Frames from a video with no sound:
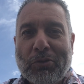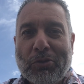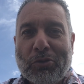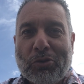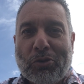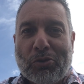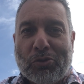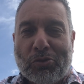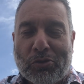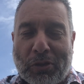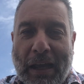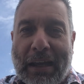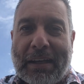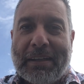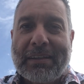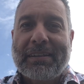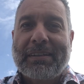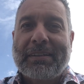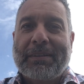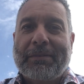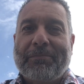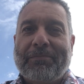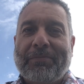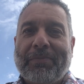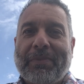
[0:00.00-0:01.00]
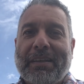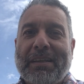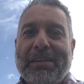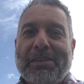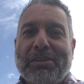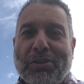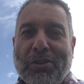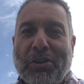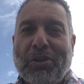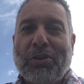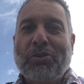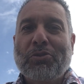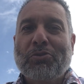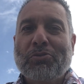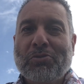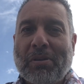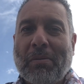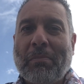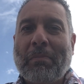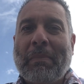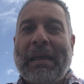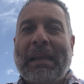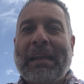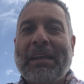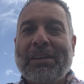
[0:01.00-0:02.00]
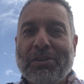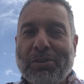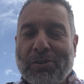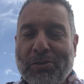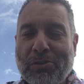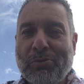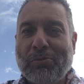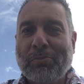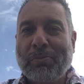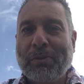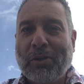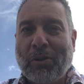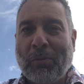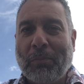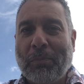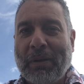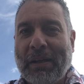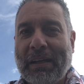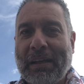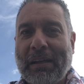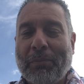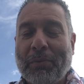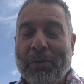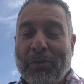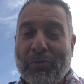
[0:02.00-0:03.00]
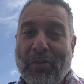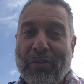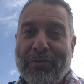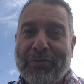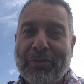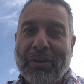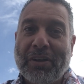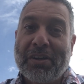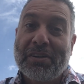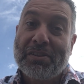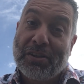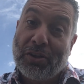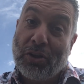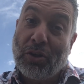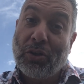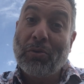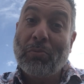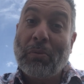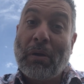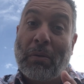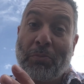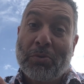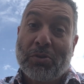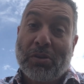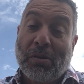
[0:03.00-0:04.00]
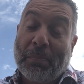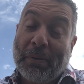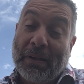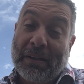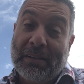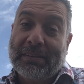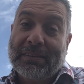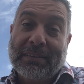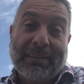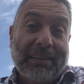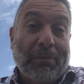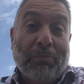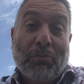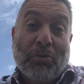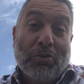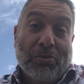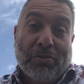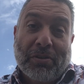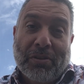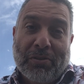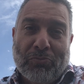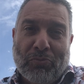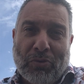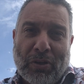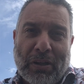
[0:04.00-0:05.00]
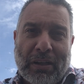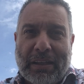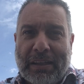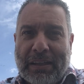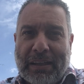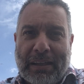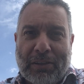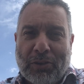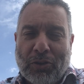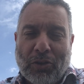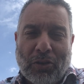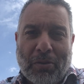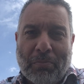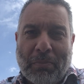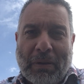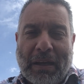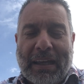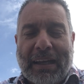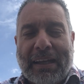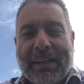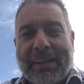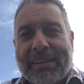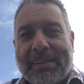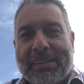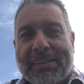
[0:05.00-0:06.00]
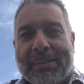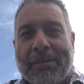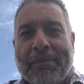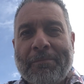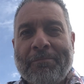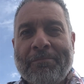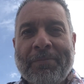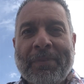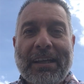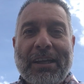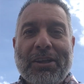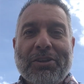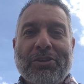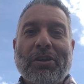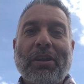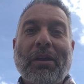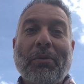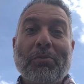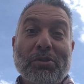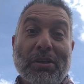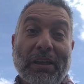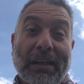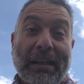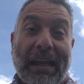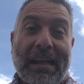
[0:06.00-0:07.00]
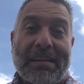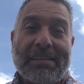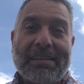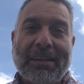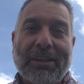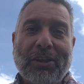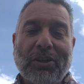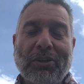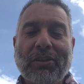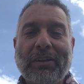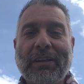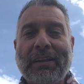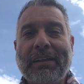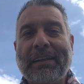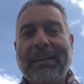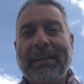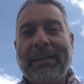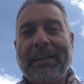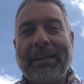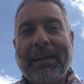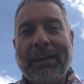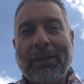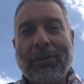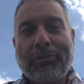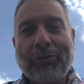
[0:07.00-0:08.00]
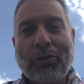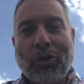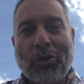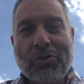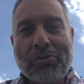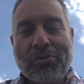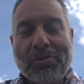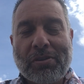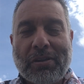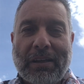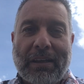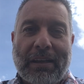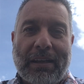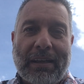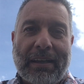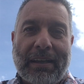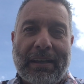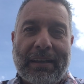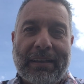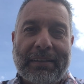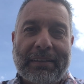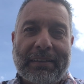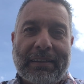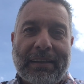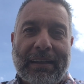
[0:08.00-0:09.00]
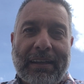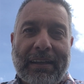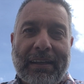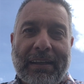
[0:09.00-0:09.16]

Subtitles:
does that excuse a manager to be complaining about referees? The other one was a penalty that wasn't really, not in my eyes. So that was the Clasico, and of course, in